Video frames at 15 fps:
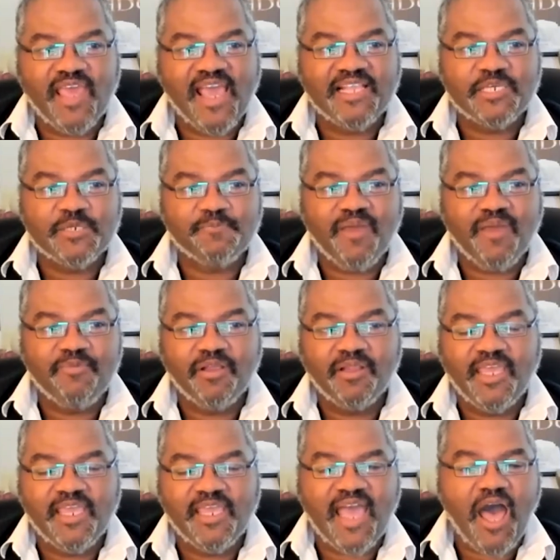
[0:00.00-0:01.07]
English Premier
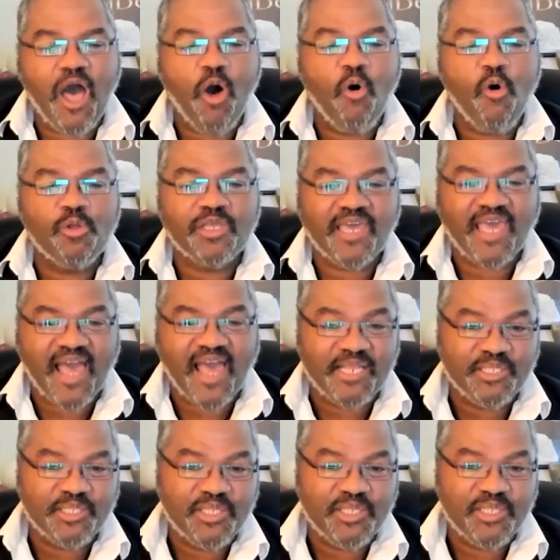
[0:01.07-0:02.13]
League, all
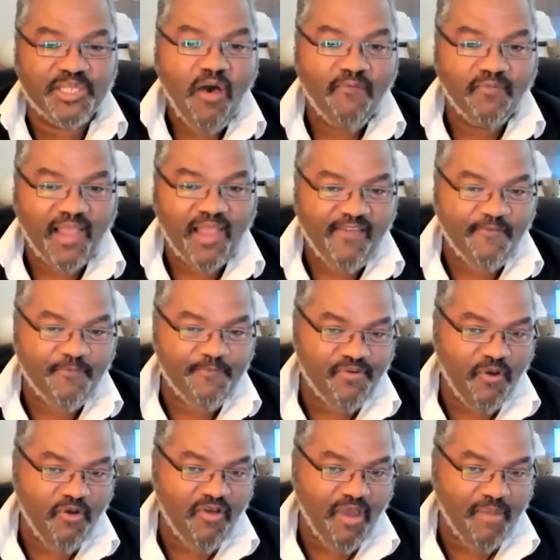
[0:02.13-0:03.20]
kinds of live
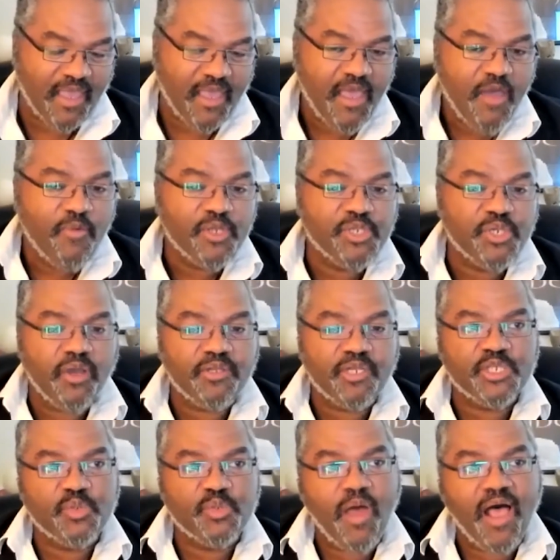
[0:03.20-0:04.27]
programming. We're joined
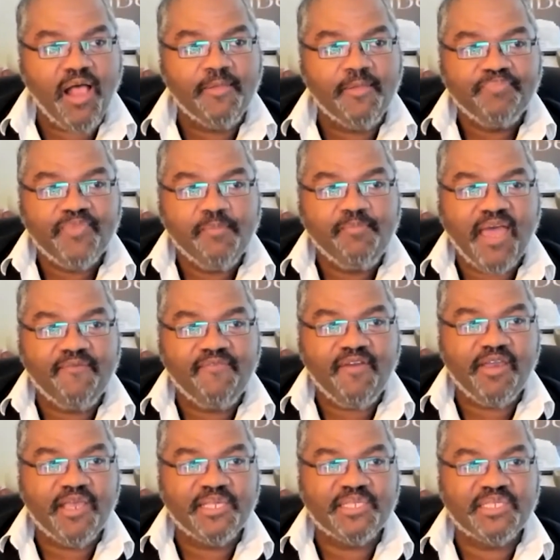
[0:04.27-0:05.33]
as well by a
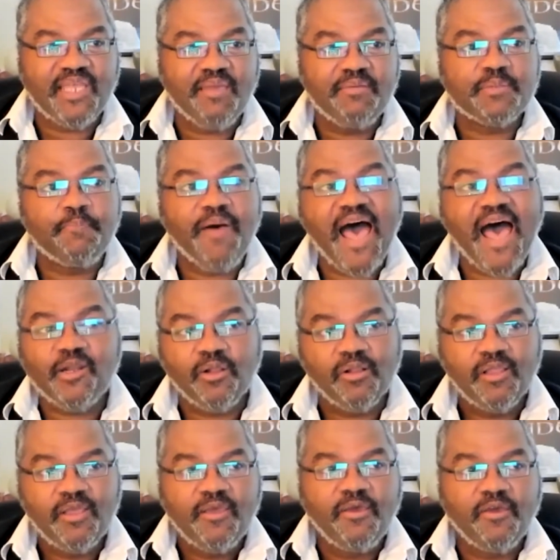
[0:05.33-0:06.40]
very esteemed panel
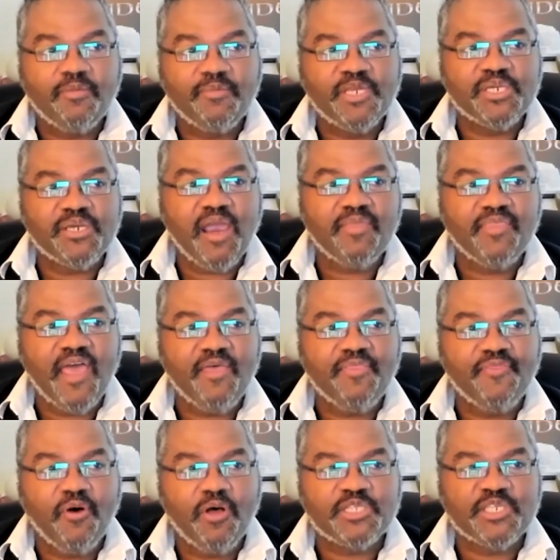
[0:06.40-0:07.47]
who can be sharing their
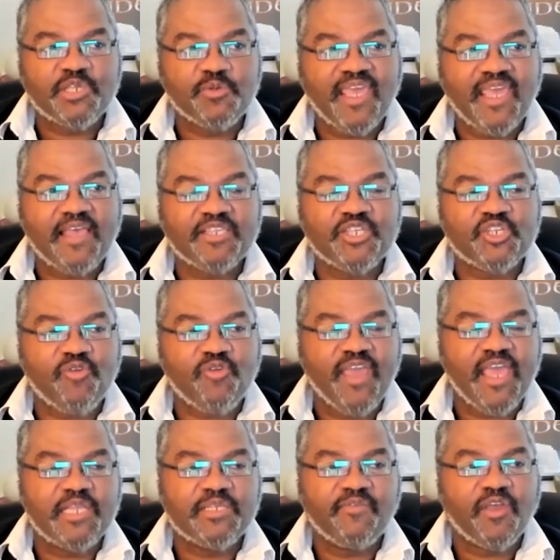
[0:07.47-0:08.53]
thoughts as we get straight
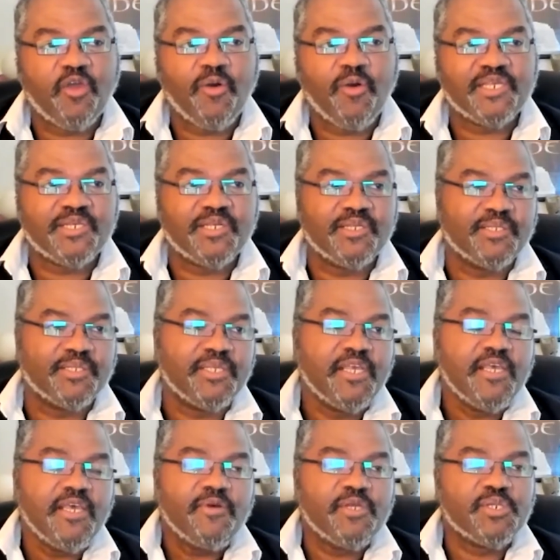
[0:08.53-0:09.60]
into the questions.
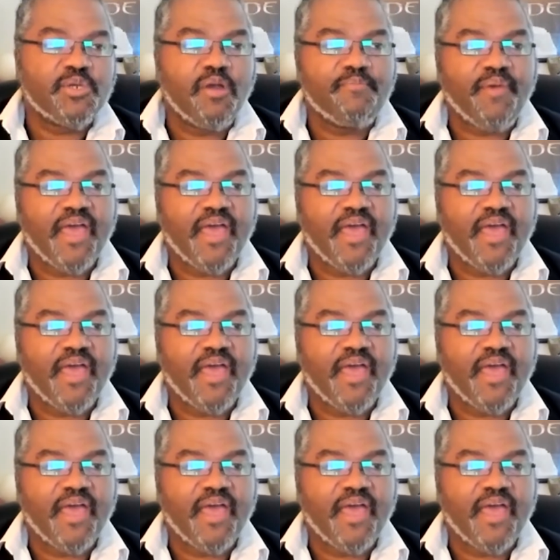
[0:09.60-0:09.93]
We're joined by